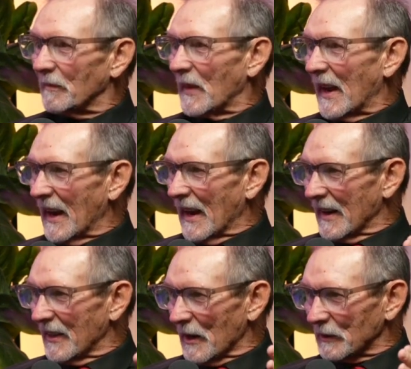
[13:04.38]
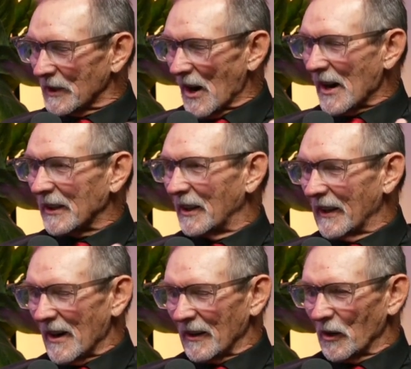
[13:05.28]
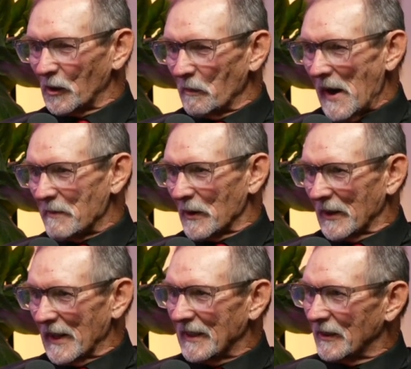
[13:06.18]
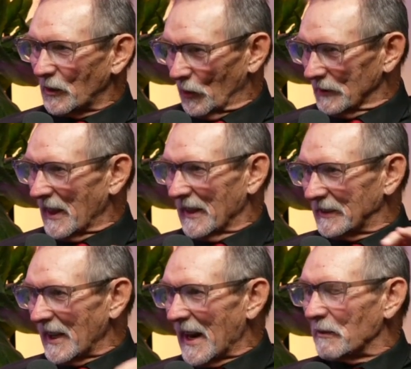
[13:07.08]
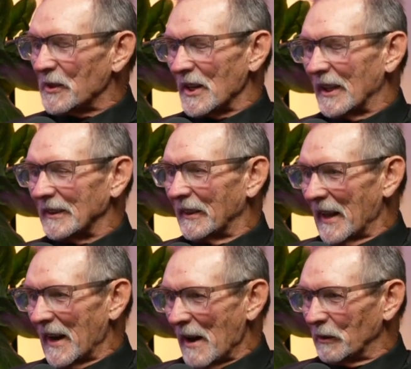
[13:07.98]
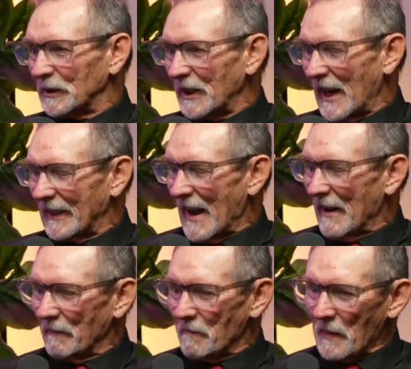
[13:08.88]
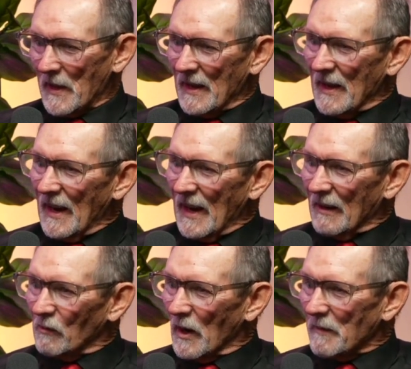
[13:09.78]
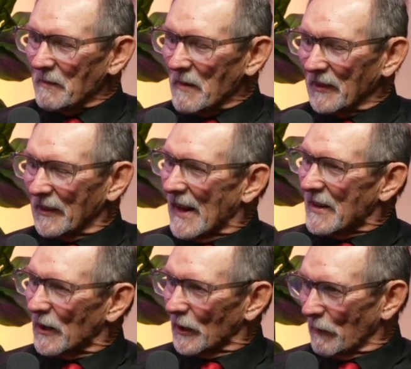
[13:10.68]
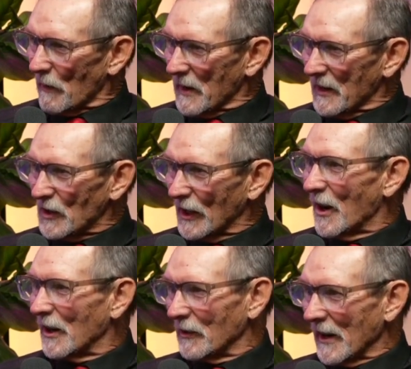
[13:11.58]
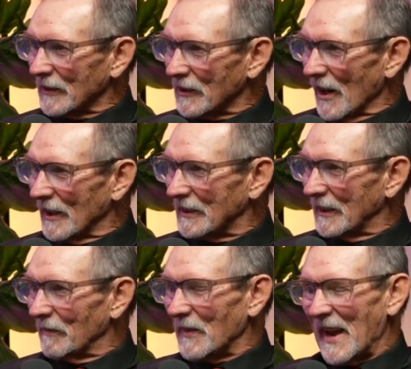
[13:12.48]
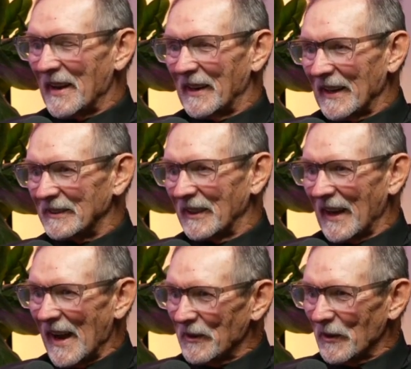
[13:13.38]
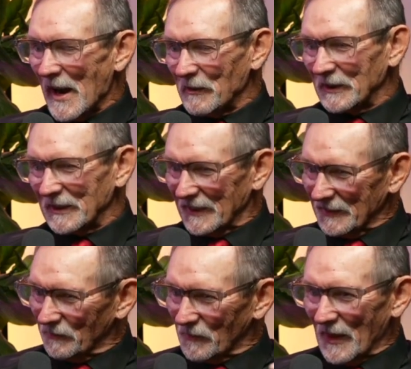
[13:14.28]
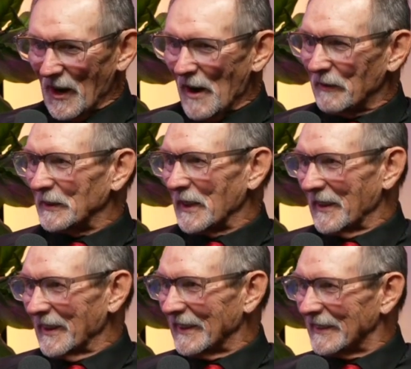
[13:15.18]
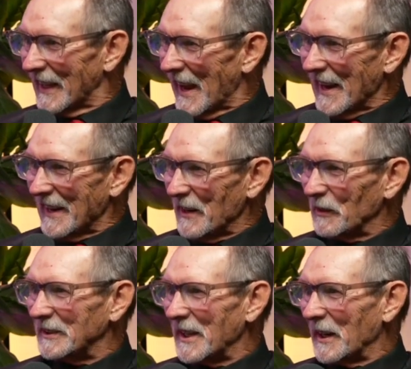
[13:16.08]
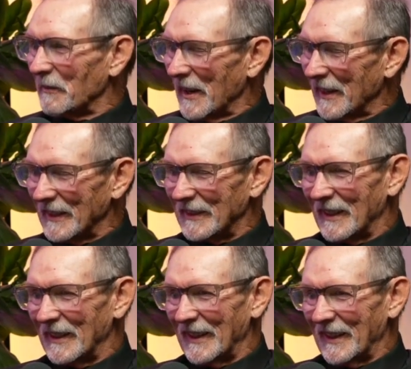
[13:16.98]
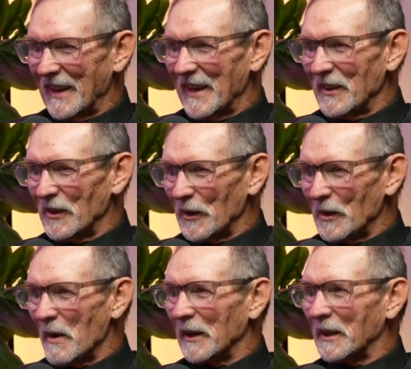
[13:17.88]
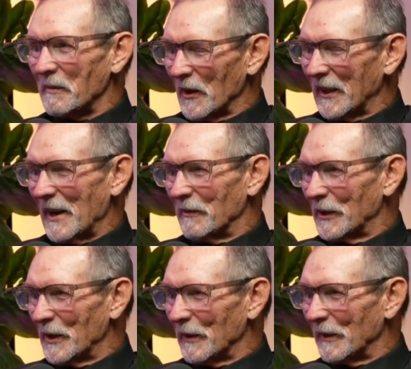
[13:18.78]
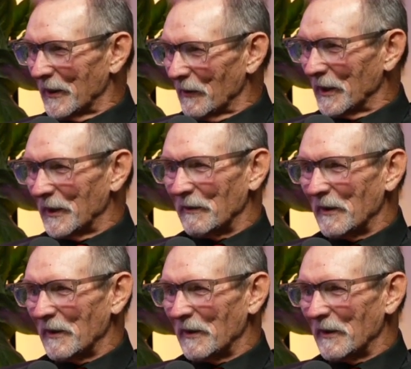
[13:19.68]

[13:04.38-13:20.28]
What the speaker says: and there was an article in our local paper that said I was shot down. And when my mother hadn't heard from me, she called the Red Cross. And the next thing I knew, I was in the office and he was telling me that, you better communicate with your family